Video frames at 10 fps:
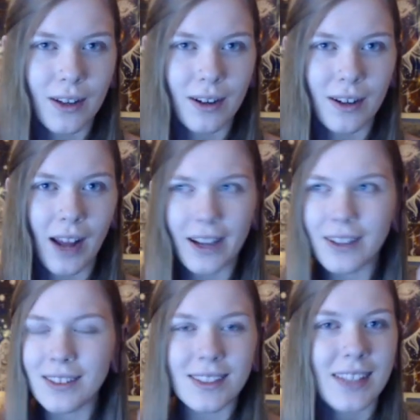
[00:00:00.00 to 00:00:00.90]
And I
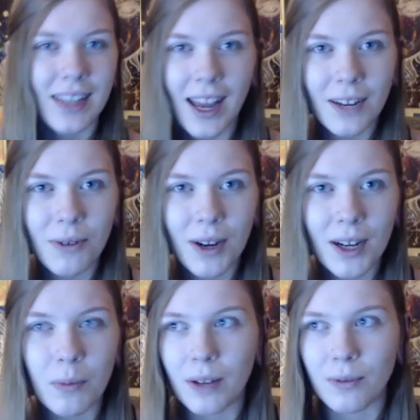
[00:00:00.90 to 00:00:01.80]
couldn't see
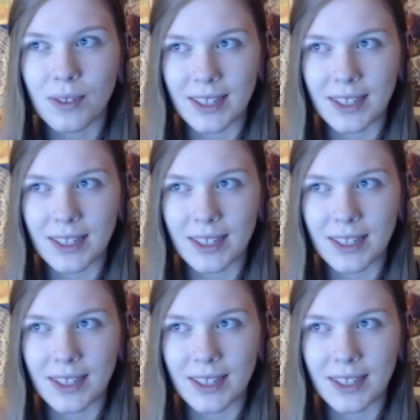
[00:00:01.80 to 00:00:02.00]
anyone, but it was